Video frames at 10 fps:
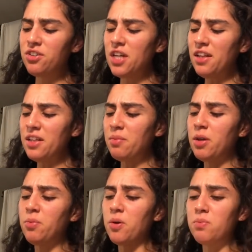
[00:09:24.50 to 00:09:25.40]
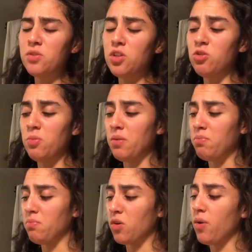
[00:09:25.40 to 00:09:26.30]
telling people, excuse
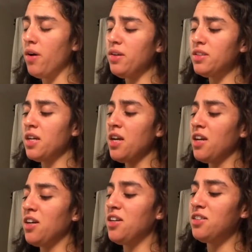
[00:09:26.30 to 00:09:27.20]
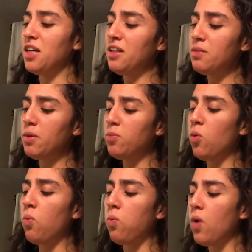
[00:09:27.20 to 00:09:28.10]
me, Aquarius, telling
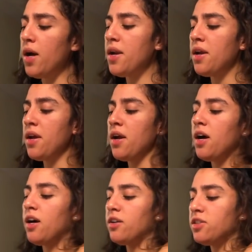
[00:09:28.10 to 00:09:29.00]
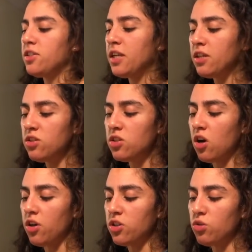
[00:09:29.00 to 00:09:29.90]
people what stands
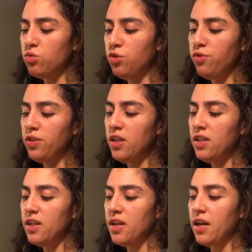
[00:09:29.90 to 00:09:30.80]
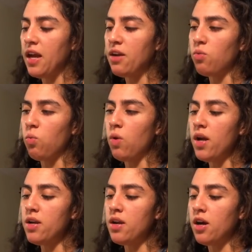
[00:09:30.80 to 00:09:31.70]
on its own two feet and
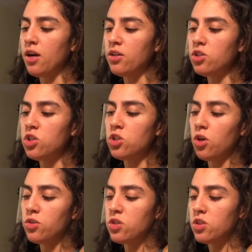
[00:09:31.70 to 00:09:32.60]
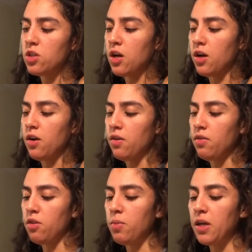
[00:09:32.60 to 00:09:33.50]
what starts
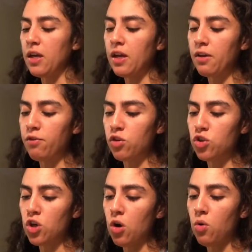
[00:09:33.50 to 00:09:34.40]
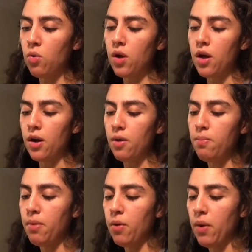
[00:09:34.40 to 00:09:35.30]
the beginning of the show
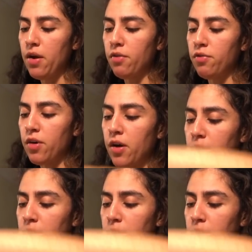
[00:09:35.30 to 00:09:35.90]
by way of